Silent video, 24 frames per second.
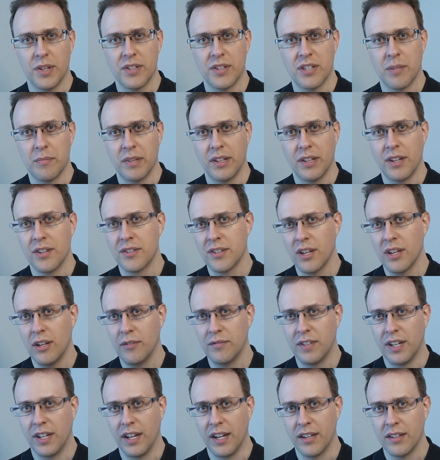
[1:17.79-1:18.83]
with something
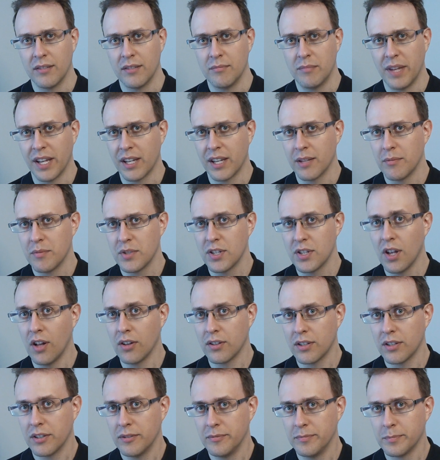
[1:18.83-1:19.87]
dissolved in it, like
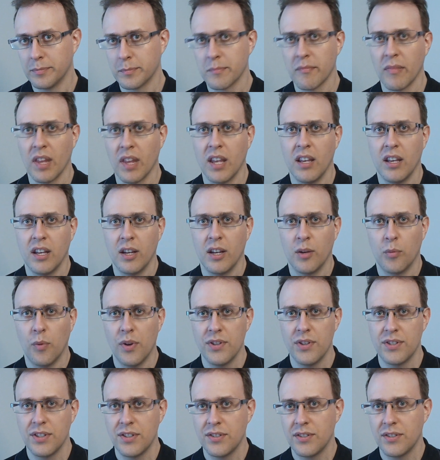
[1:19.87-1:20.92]
salt.
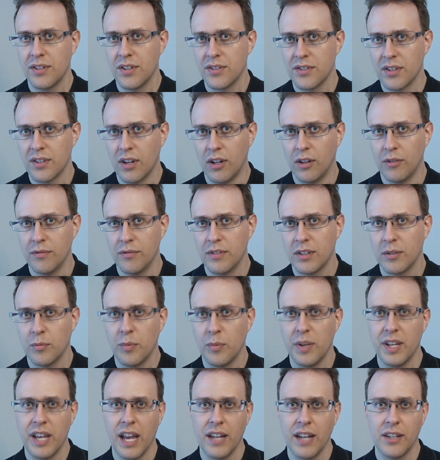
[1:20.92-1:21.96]
Once it's dissolved,
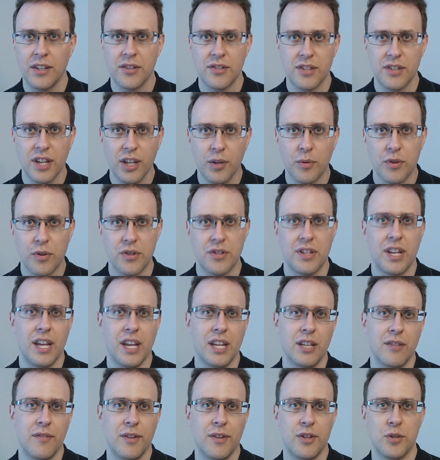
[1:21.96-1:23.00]
we can't distinguish the
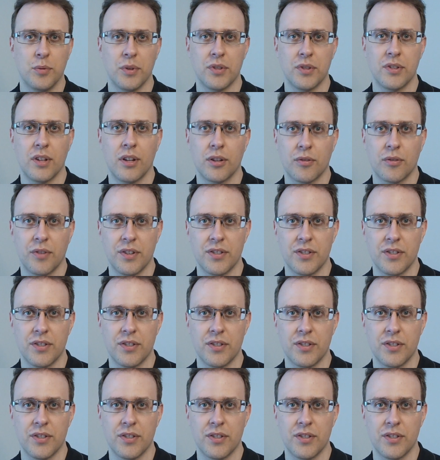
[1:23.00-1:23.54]
individual salt